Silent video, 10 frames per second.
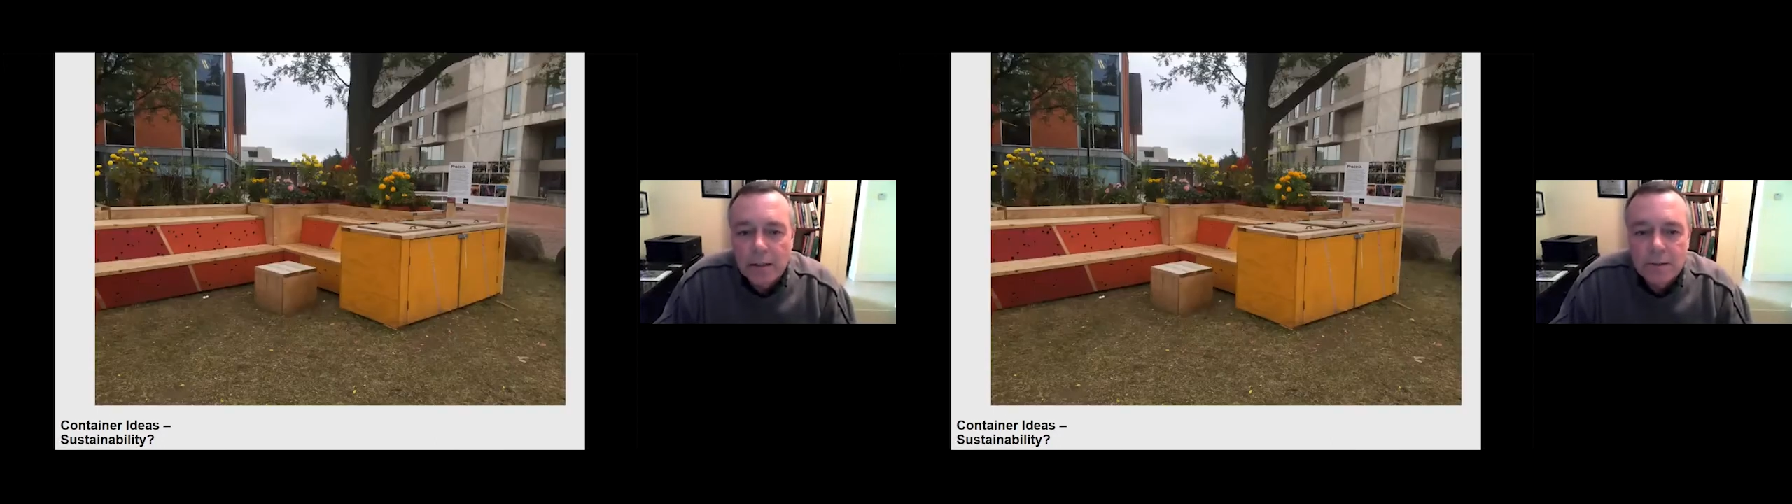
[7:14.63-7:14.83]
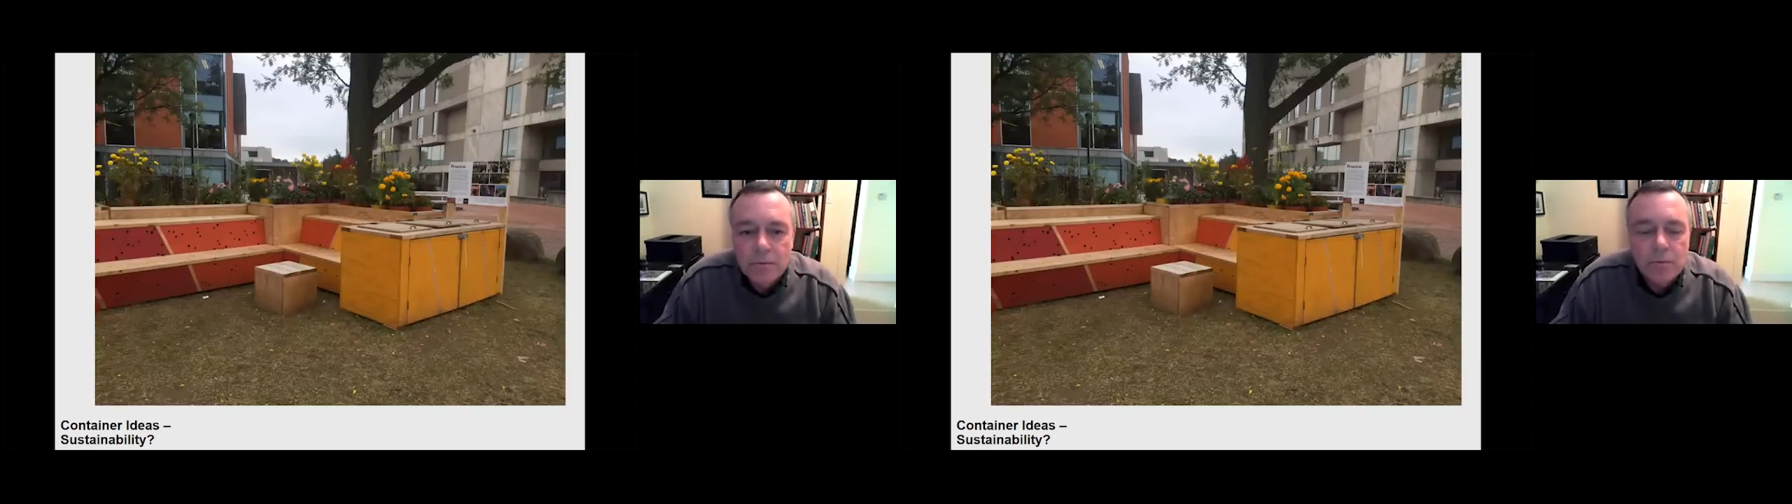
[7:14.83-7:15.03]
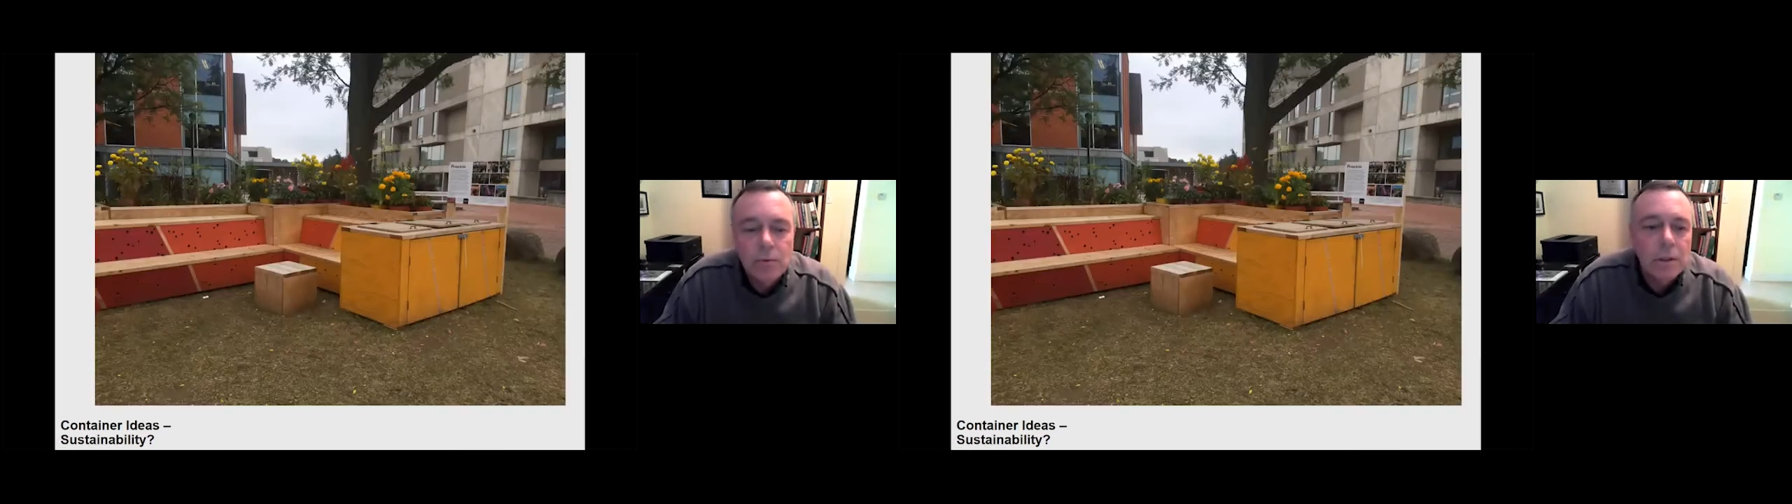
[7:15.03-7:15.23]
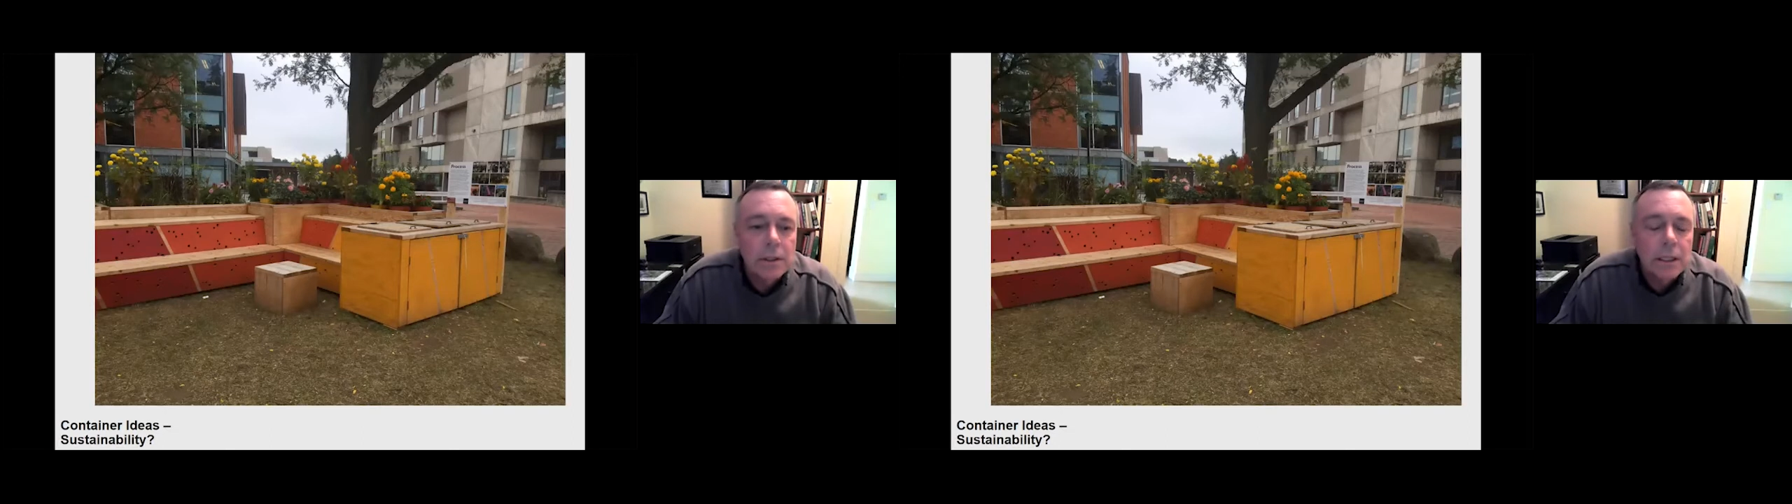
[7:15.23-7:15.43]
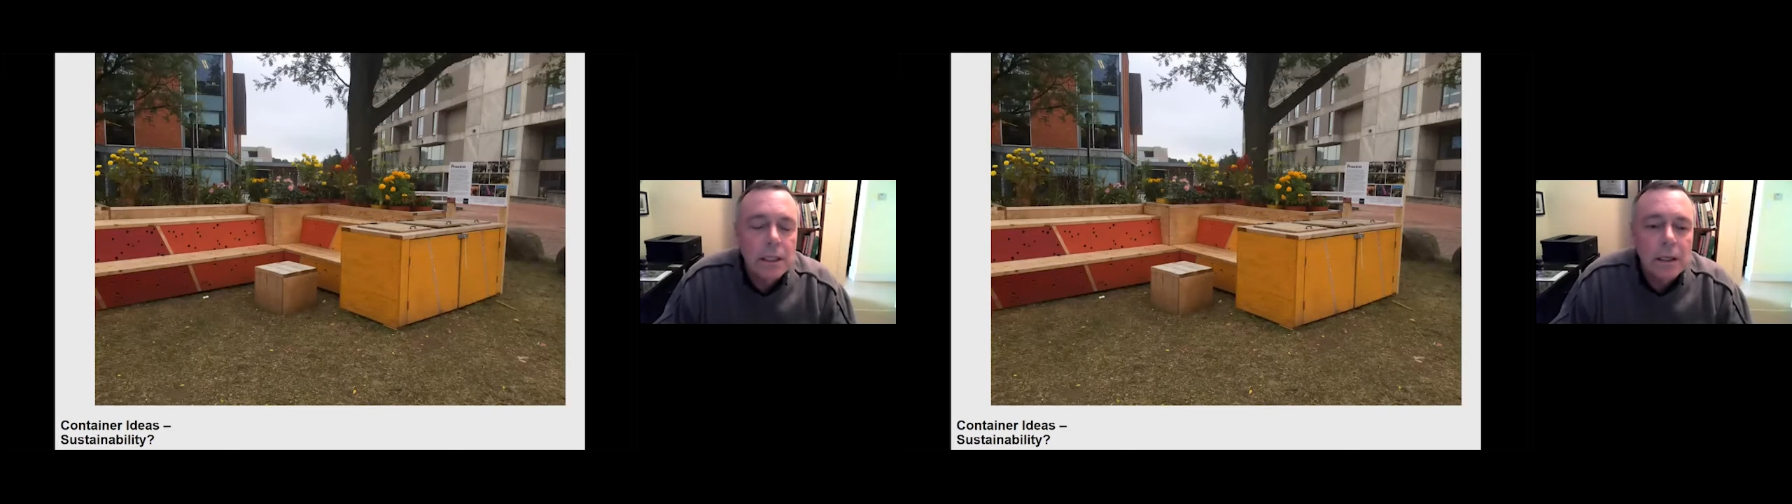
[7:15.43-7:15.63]
this was
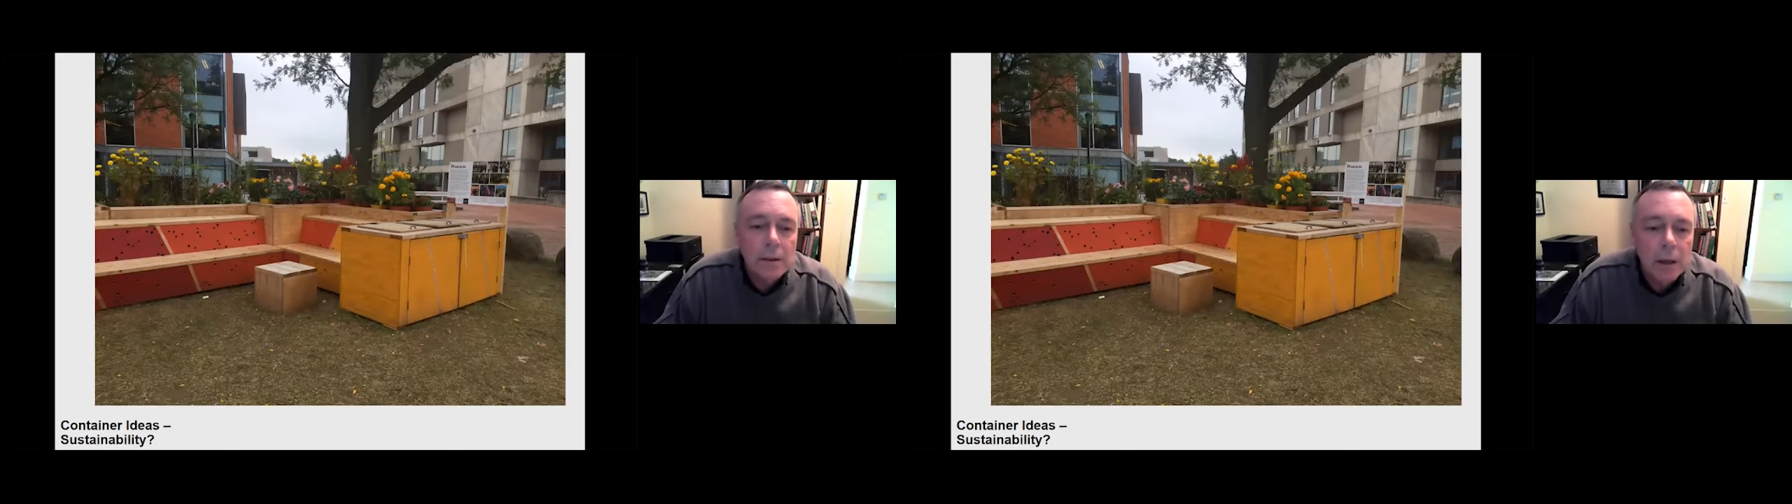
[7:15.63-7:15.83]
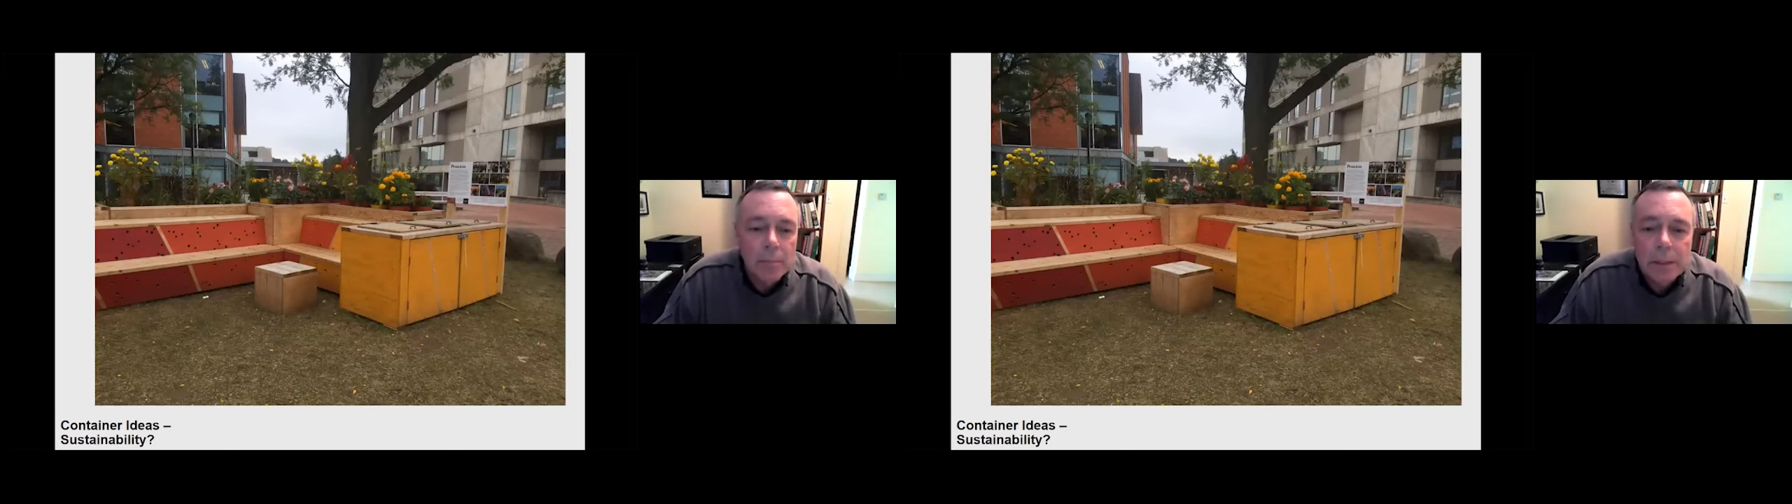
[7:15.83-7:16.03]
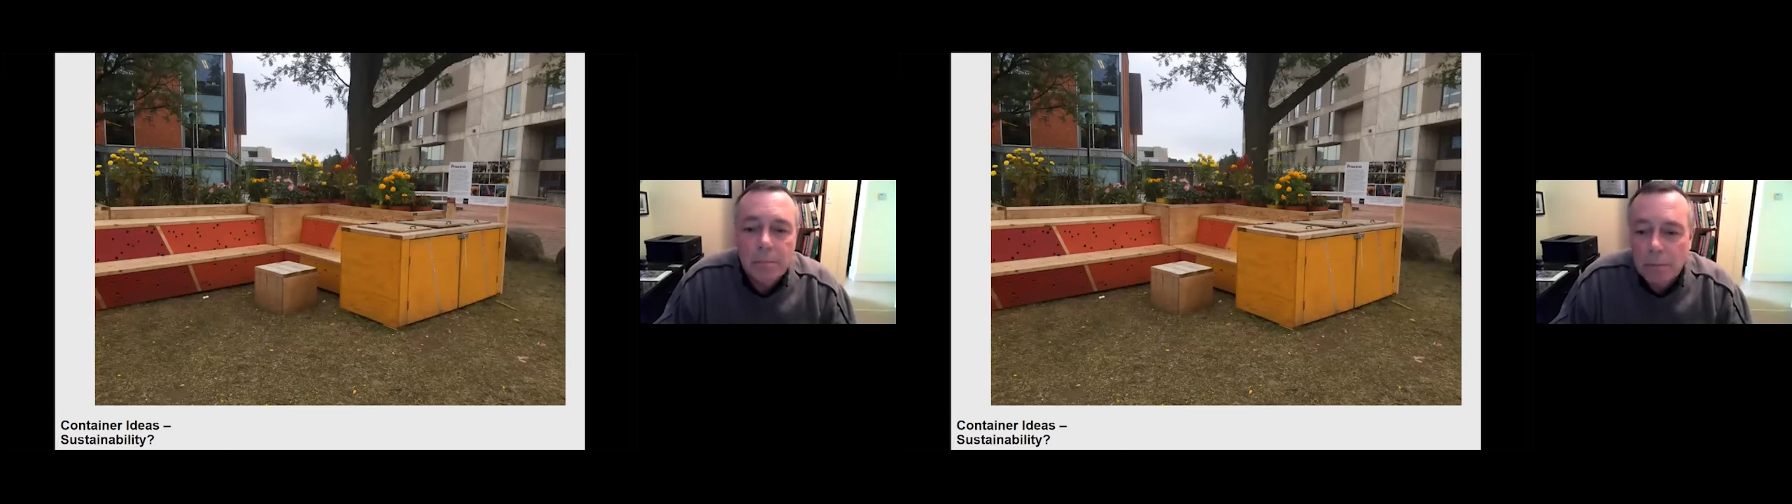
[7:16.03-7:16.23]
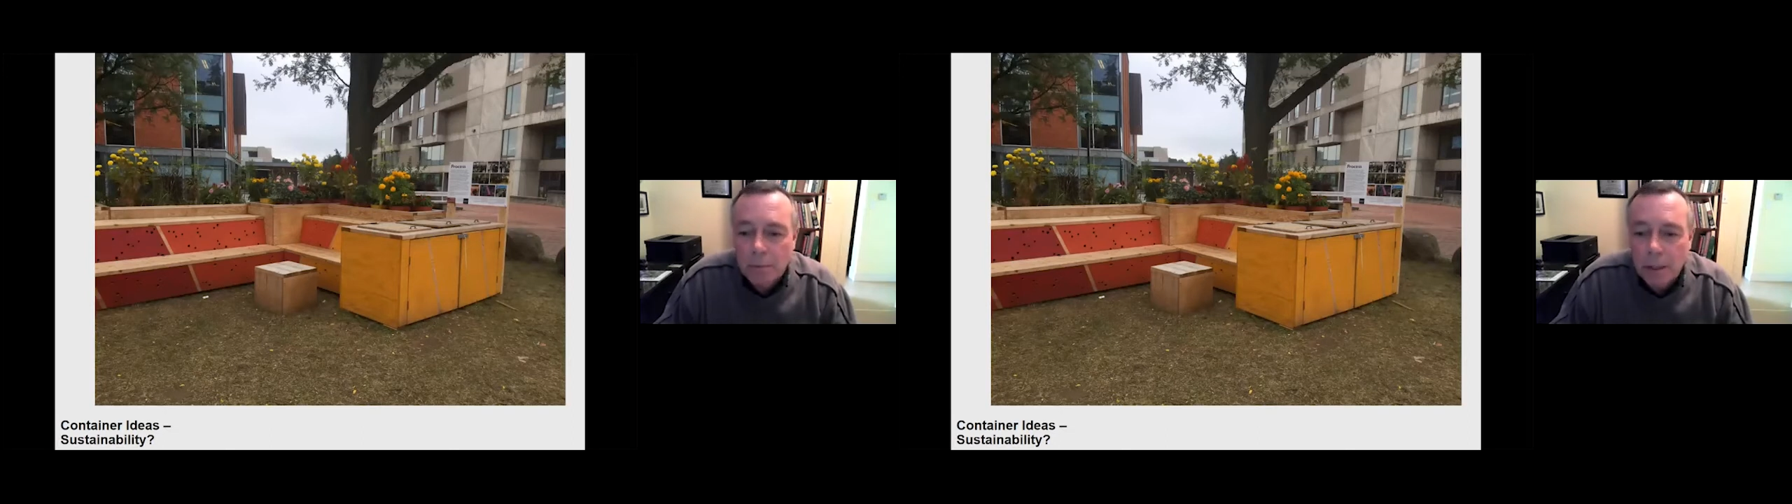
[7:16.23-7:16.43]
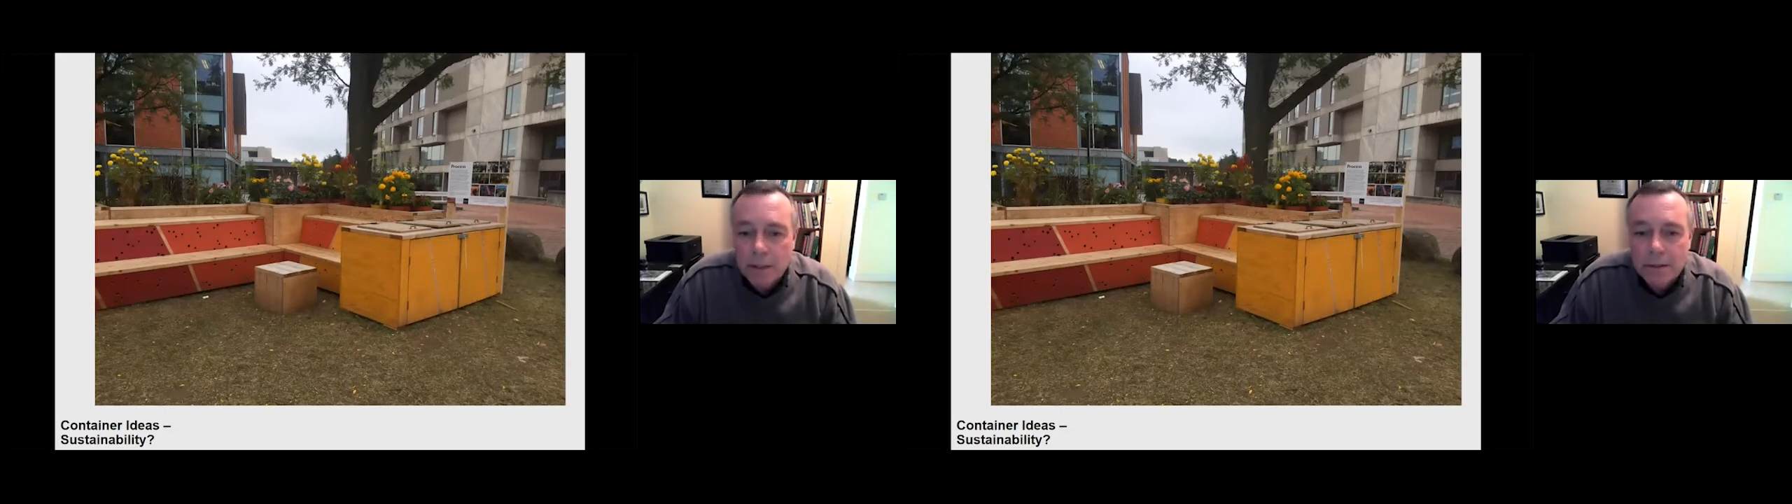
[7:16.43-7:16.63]
really a people
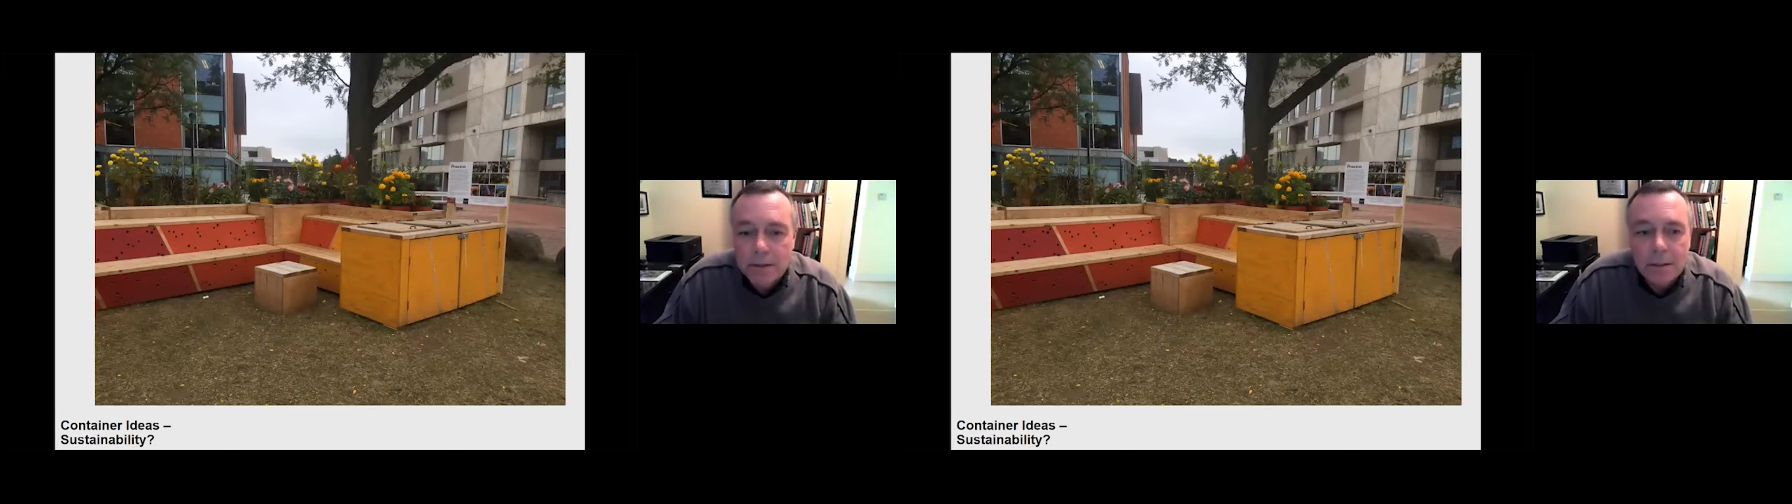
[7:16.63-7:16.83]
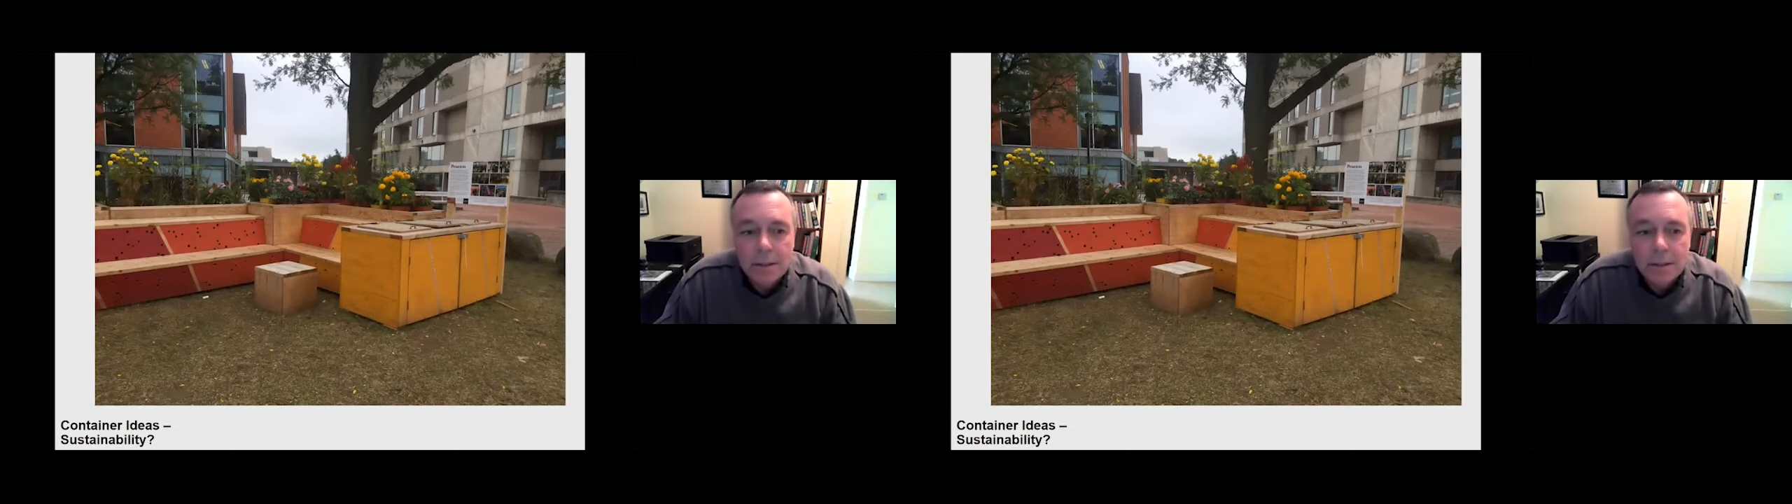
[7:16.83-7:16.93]
place.